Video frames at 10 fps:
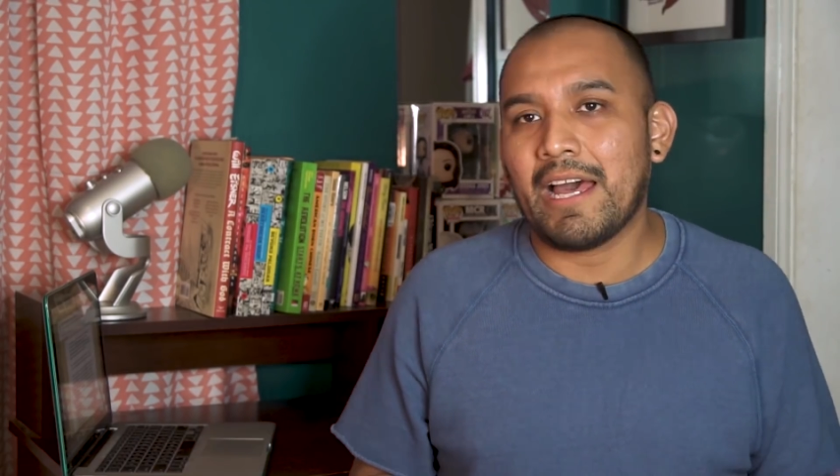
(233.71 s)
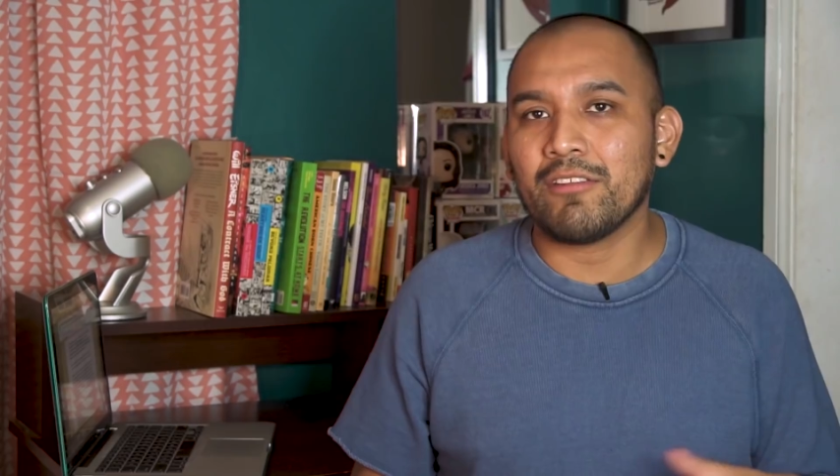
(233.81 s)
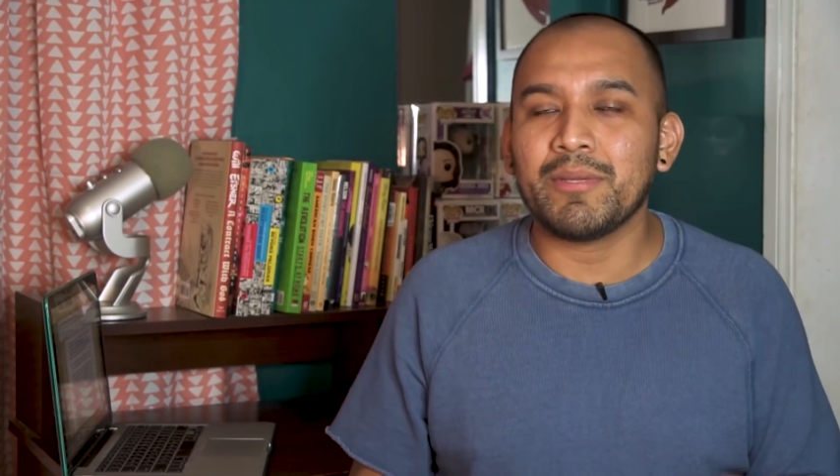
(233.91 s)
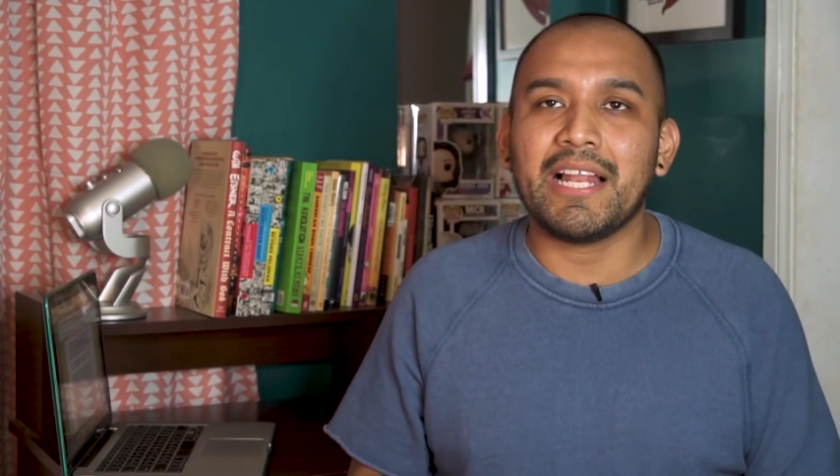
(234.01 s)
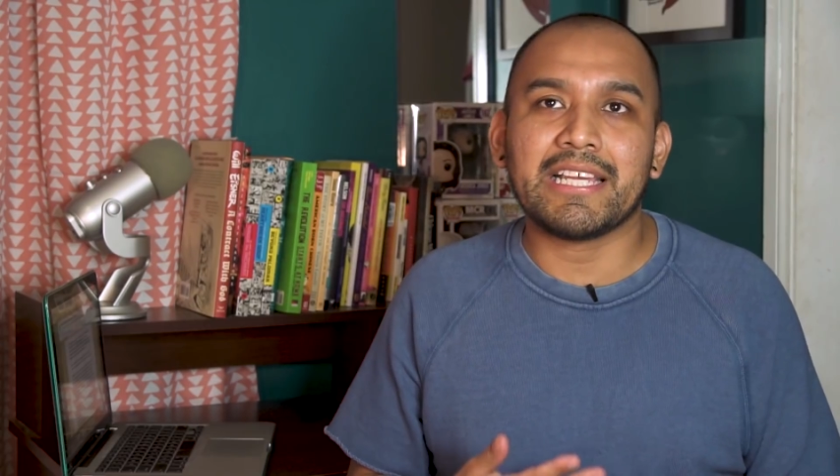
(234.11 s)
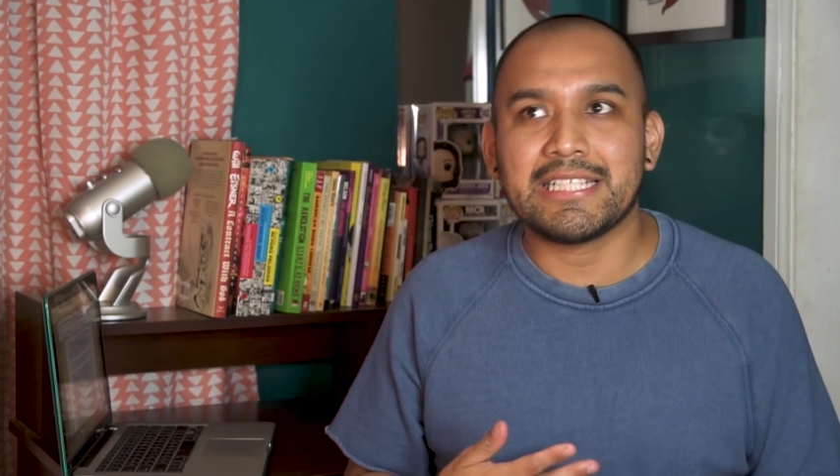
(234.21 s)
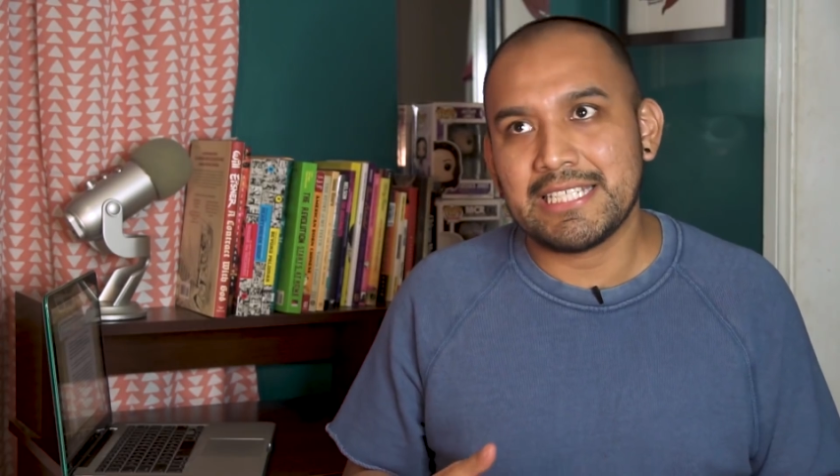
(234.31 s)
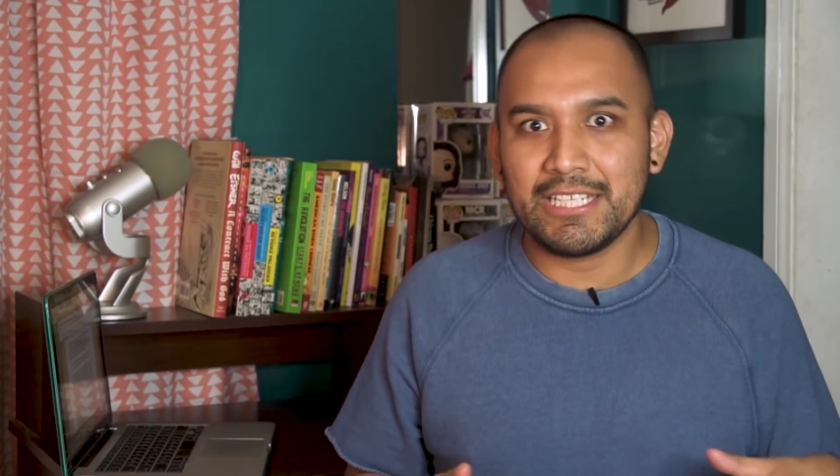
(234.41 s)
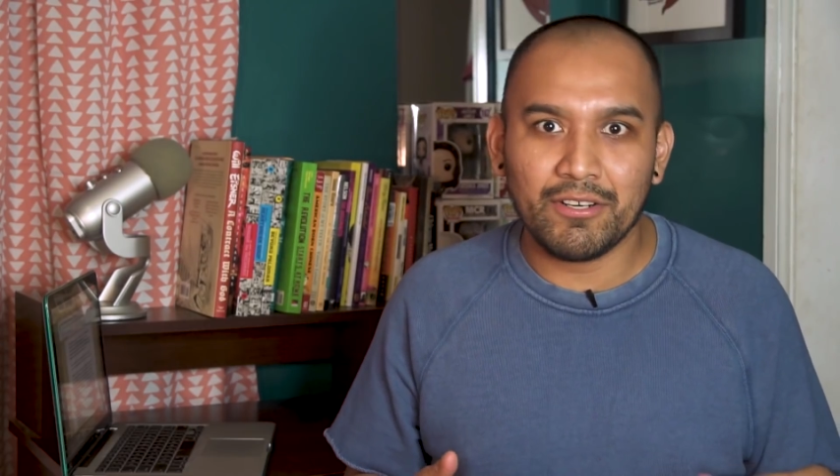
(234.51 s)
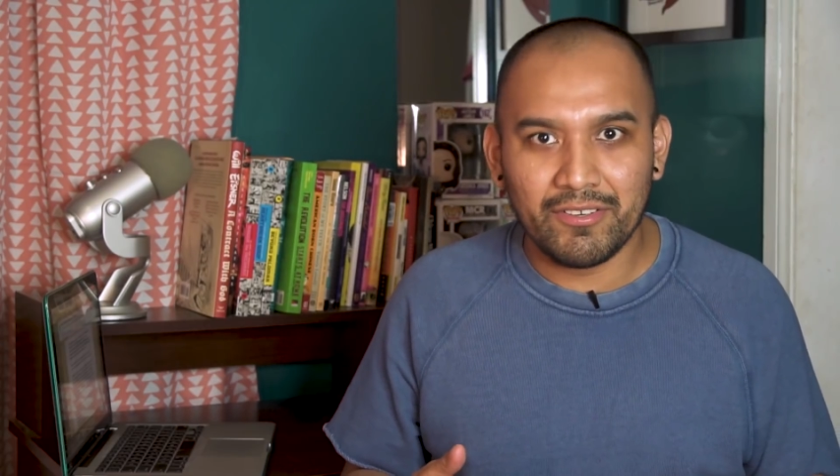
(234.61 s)
As we like
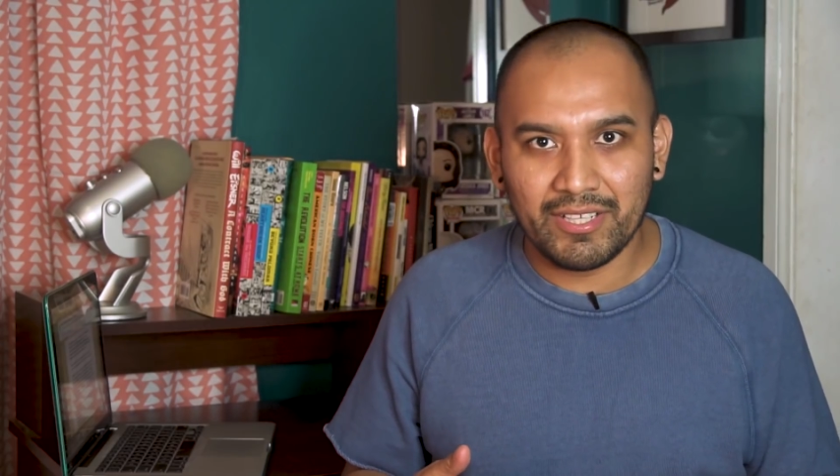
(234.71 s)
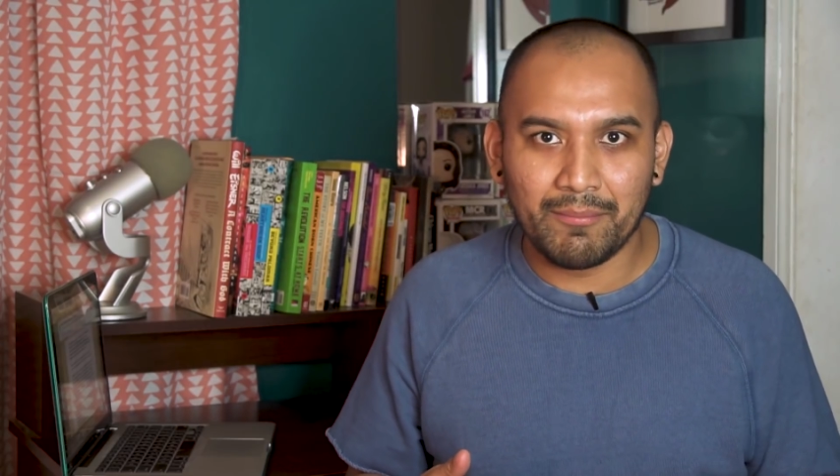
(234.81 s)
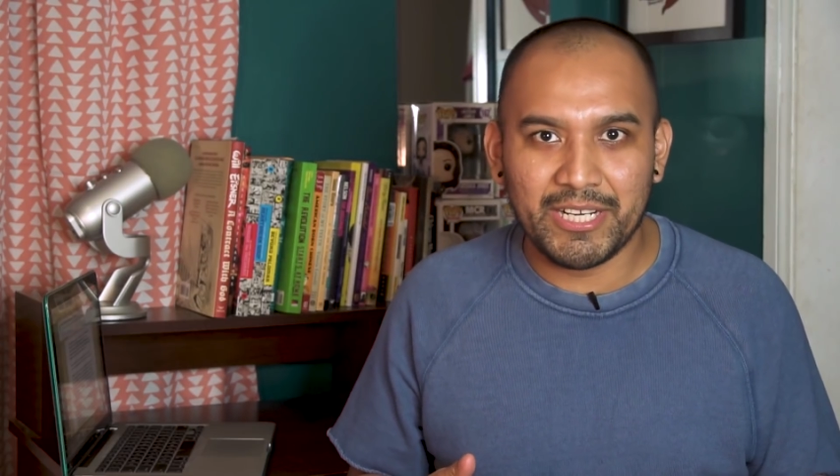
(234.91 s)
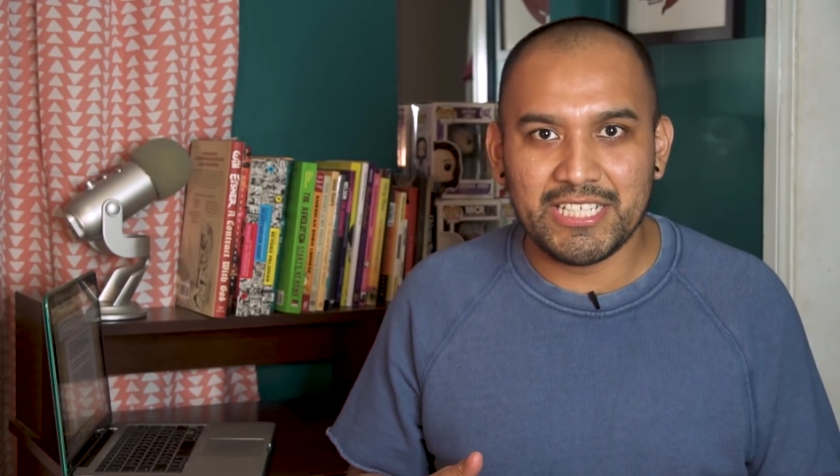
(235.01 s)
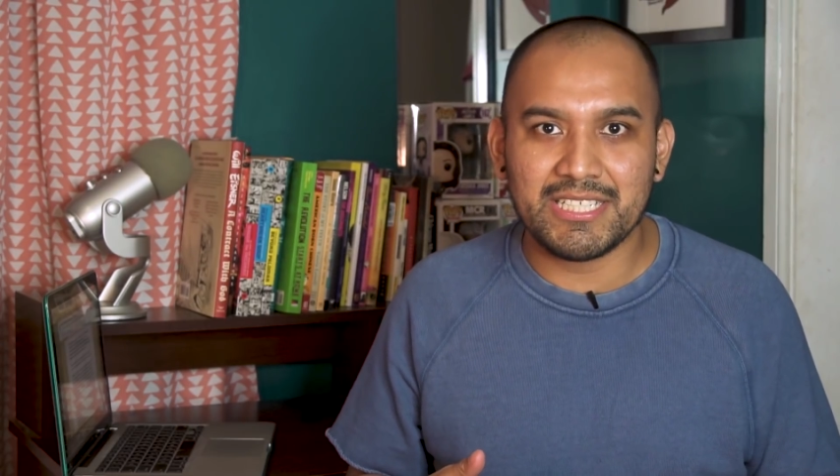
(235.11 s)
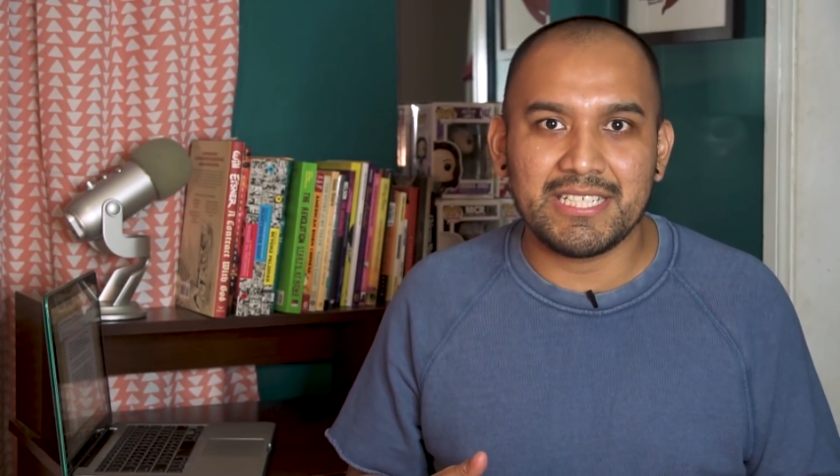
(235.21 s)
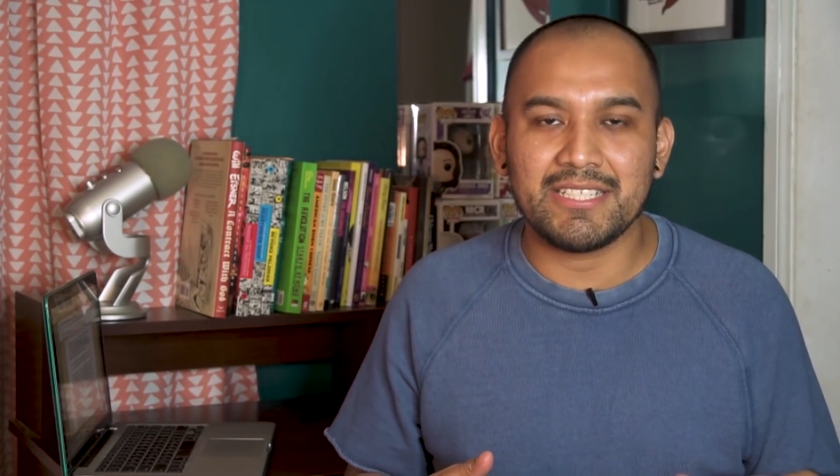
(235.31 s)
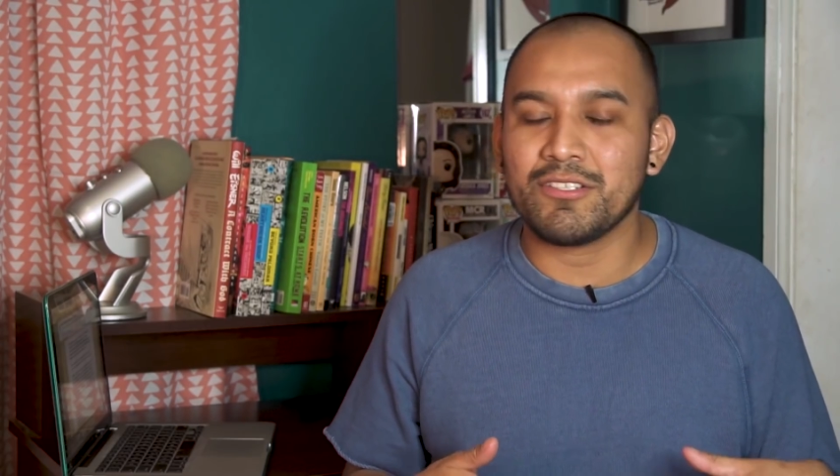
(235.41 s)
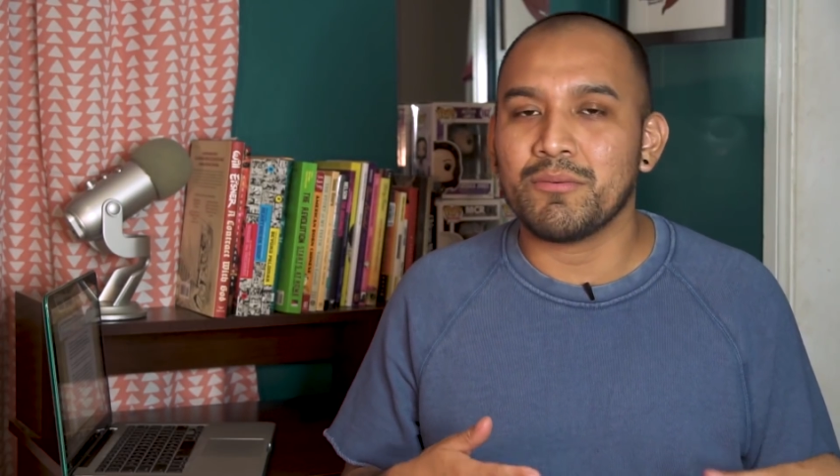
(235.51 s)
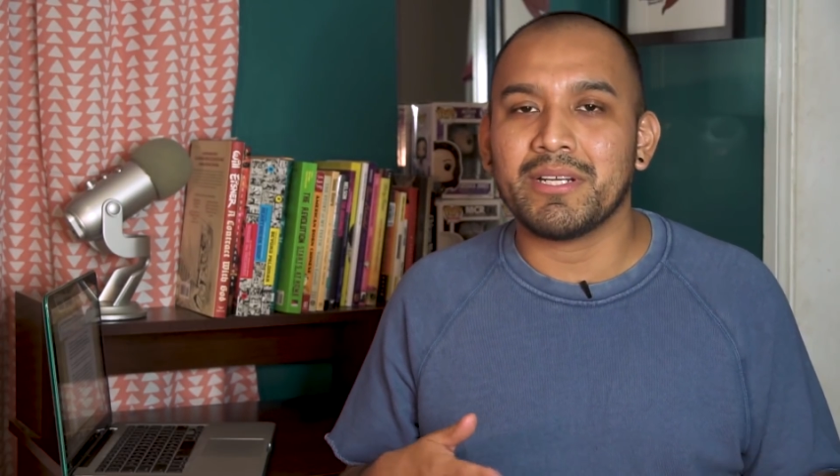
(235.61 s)
continue our
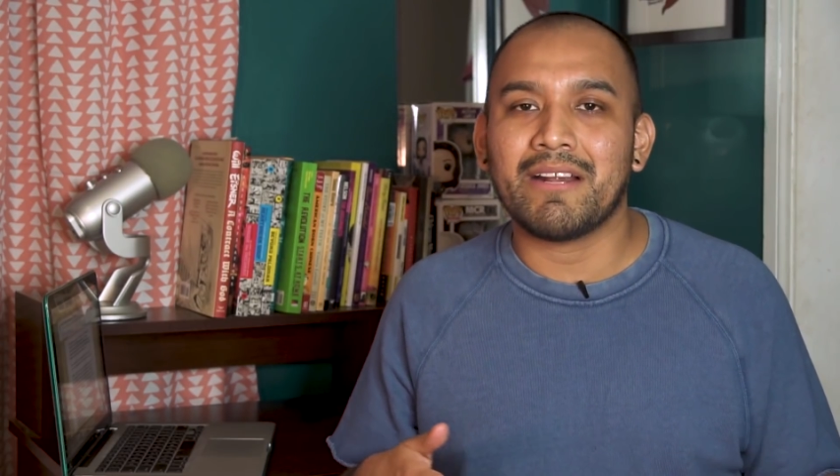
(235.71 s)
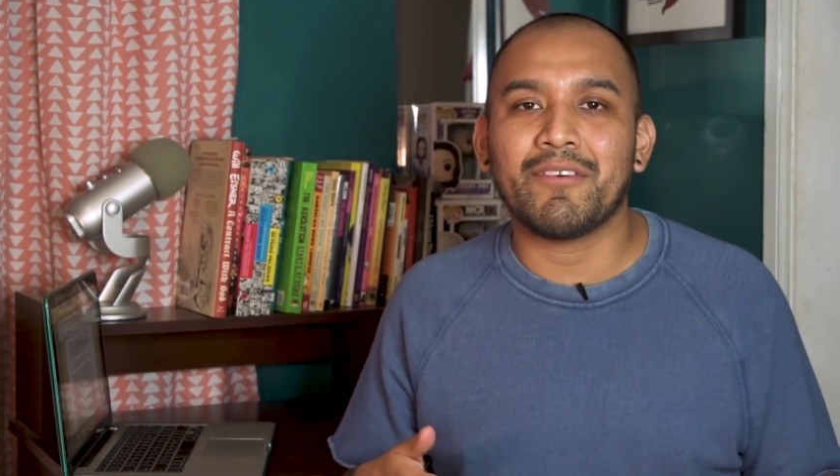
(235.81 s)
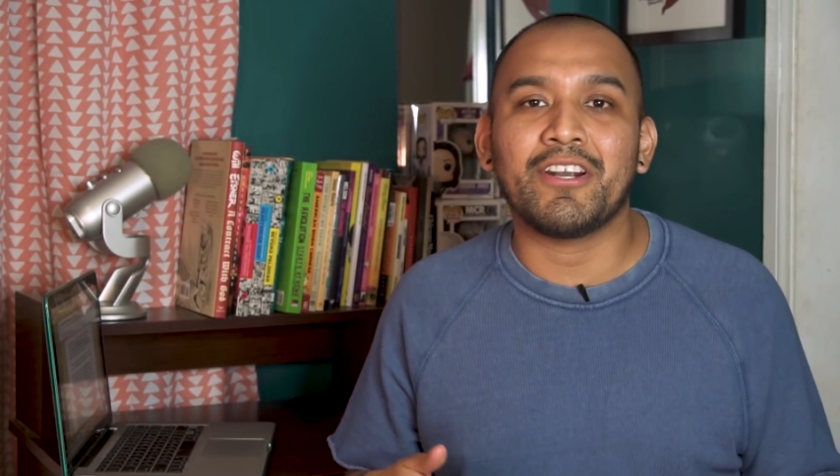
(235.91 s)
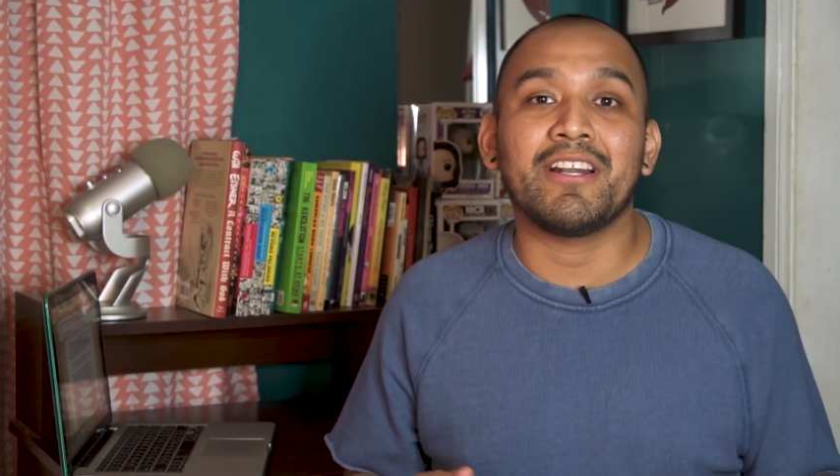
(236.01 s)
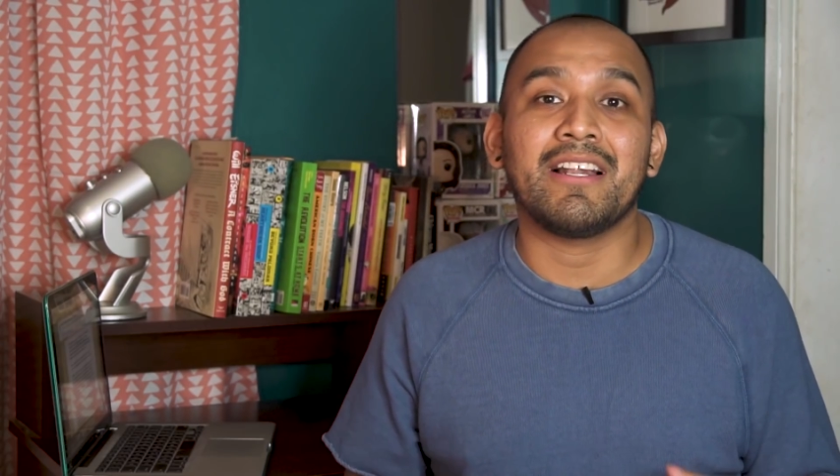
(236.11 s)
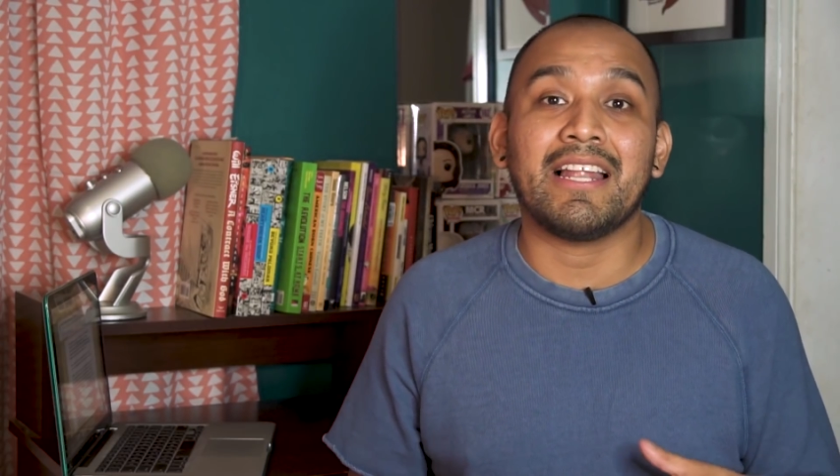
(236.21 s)
celebrations or whatever,